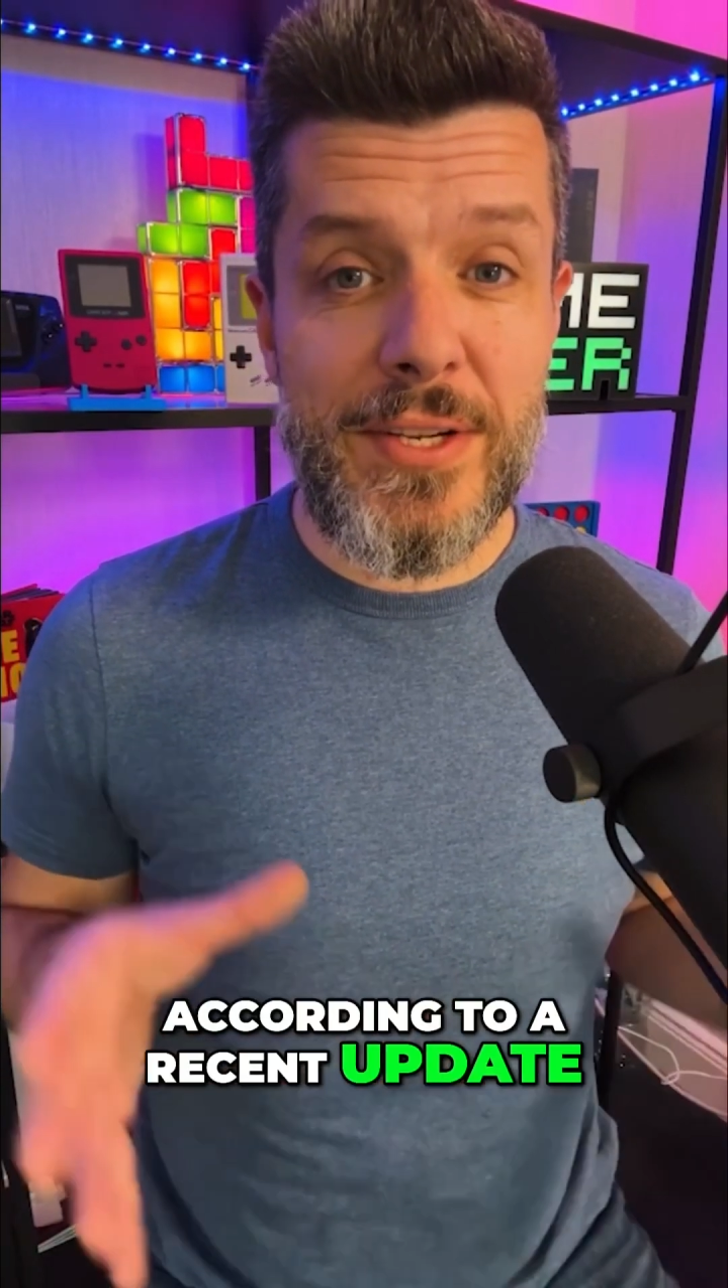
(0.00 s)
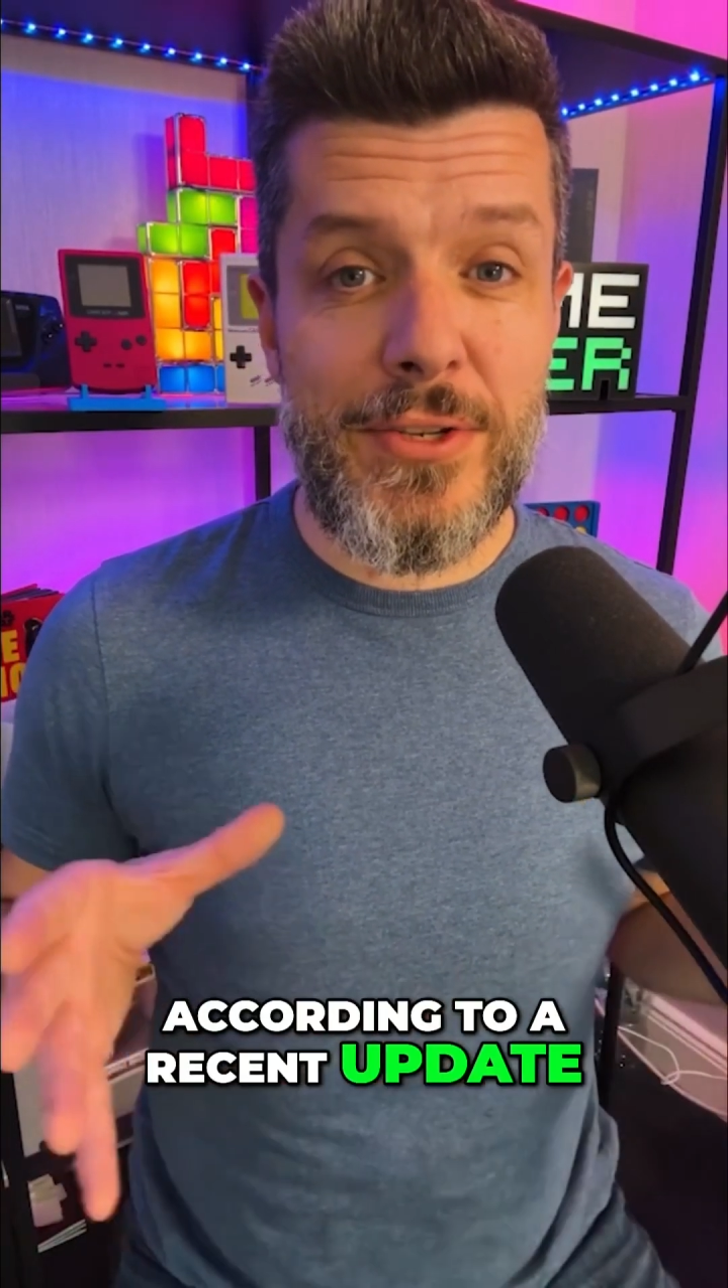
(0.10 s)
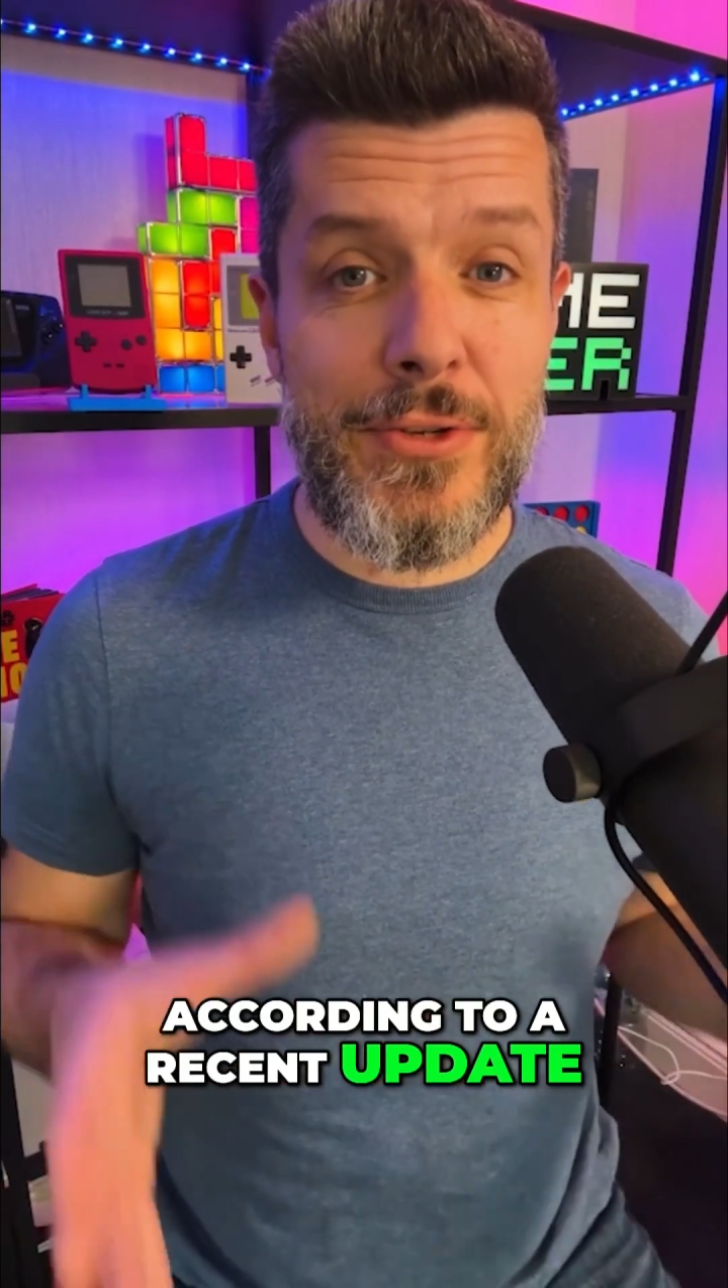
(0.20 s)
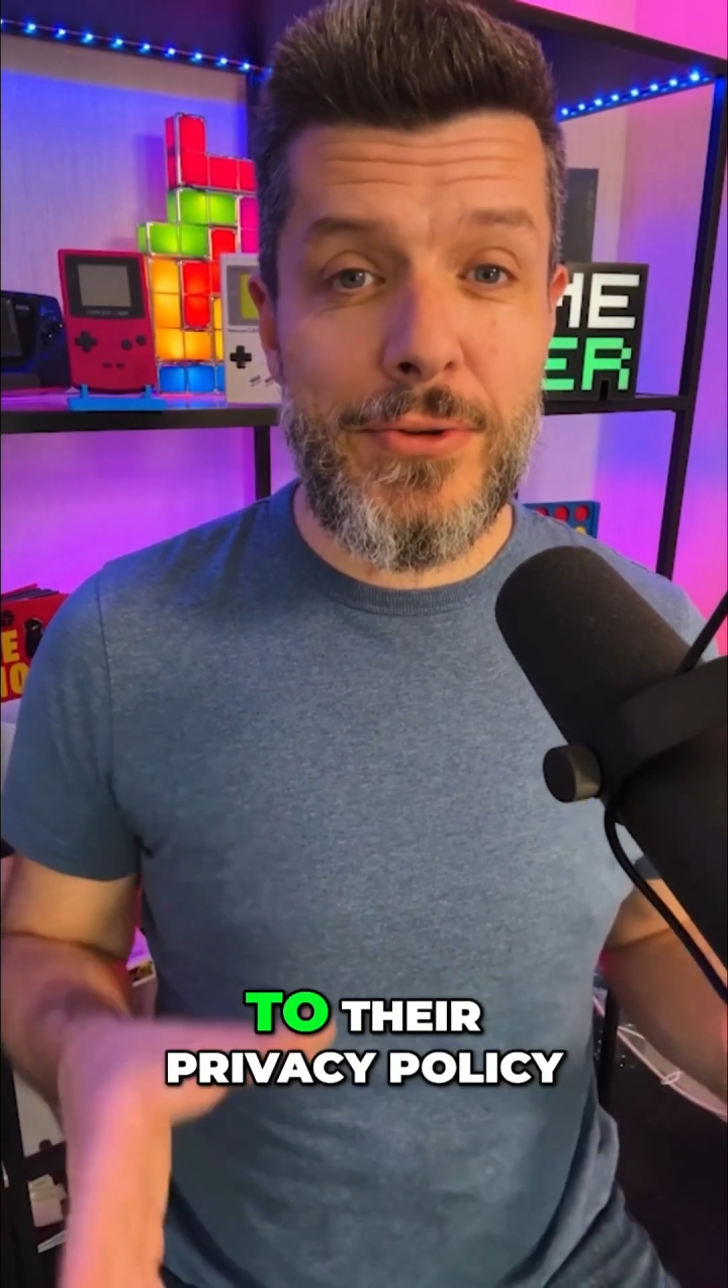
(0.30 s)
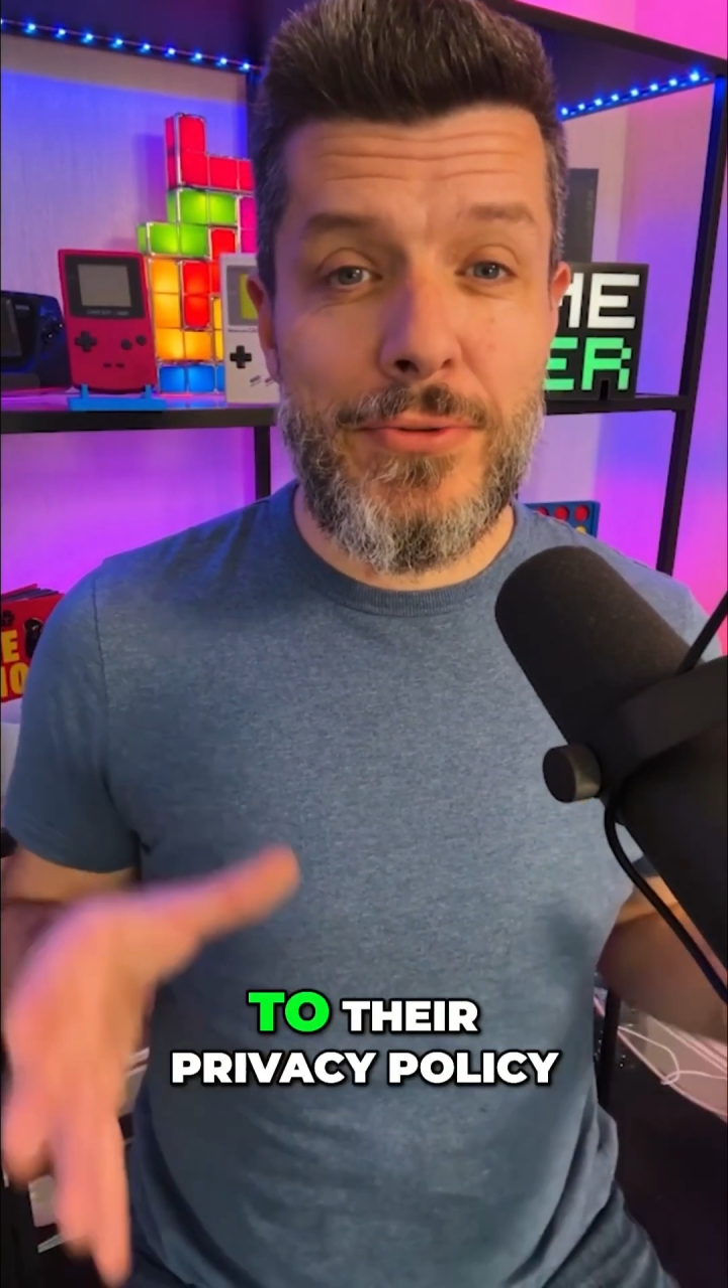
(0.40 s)

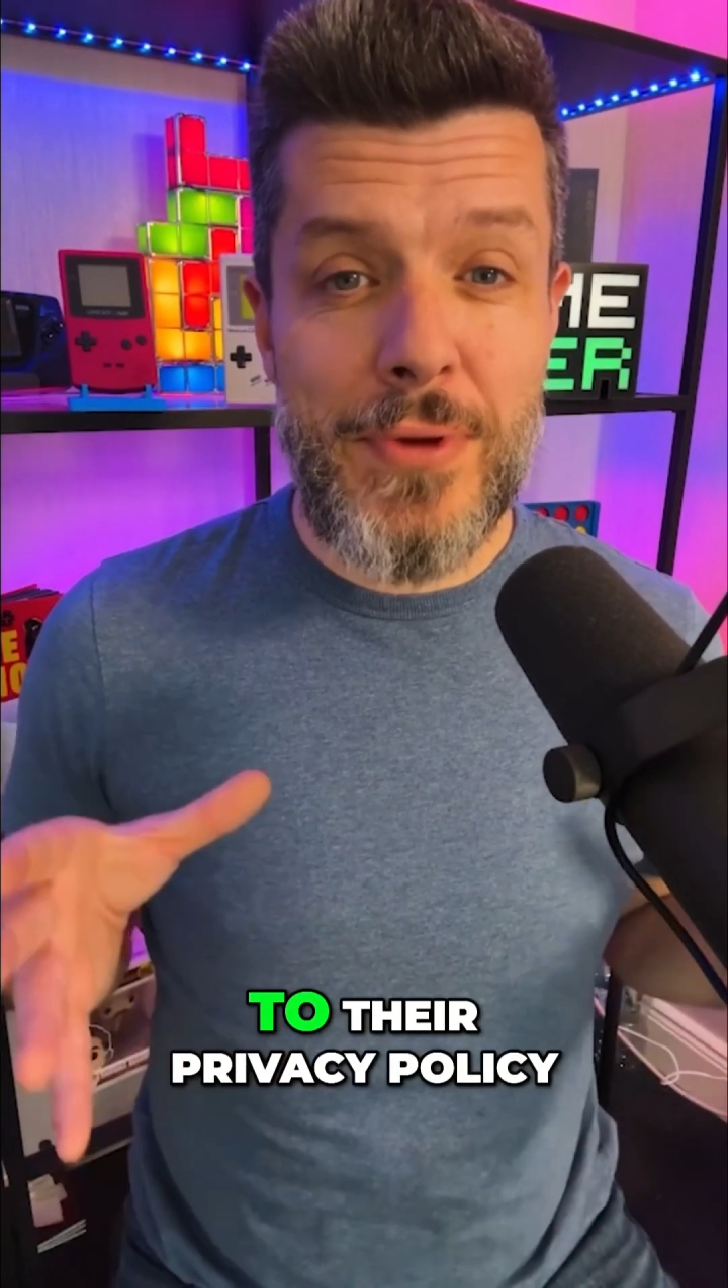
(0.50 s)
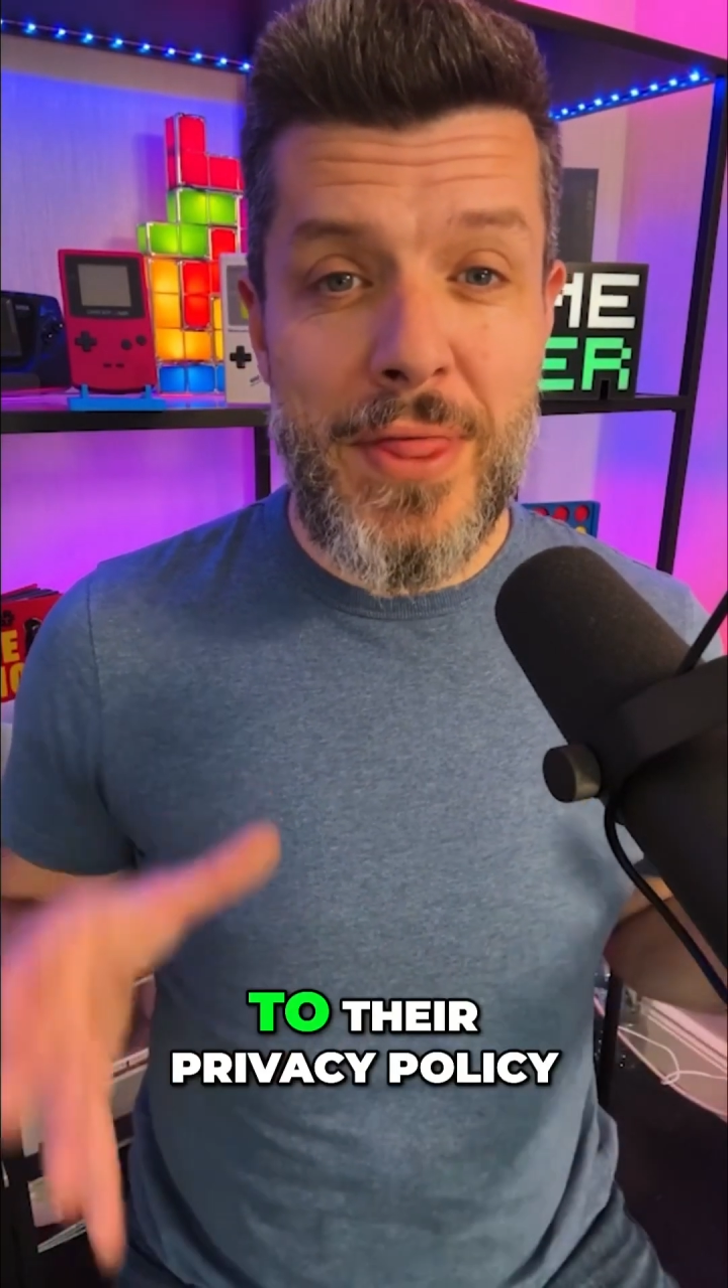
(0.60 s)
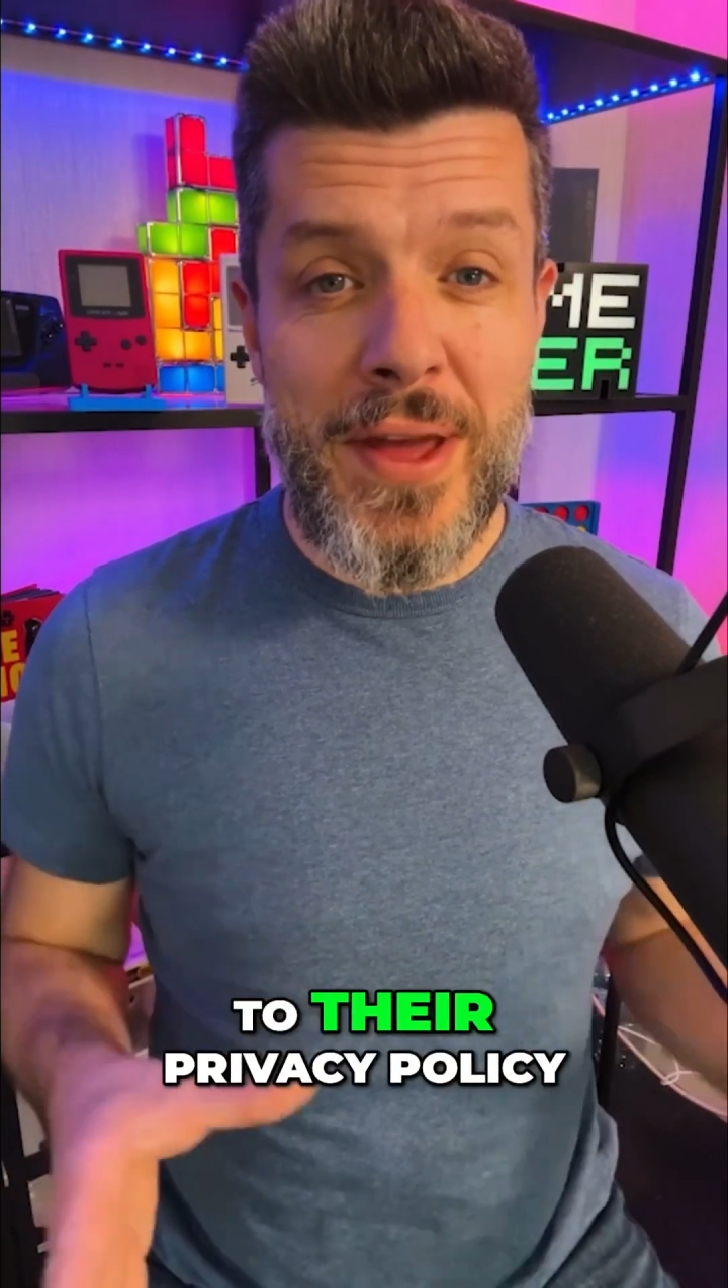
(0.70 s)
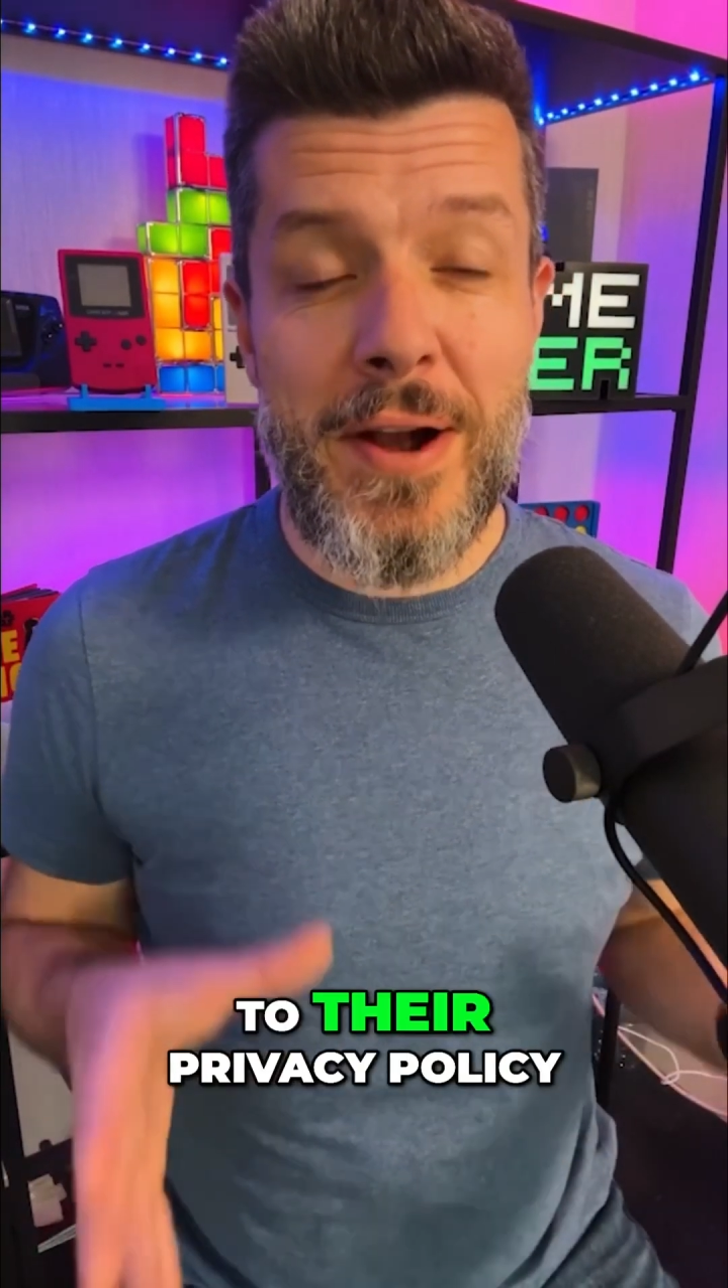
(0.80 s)
to their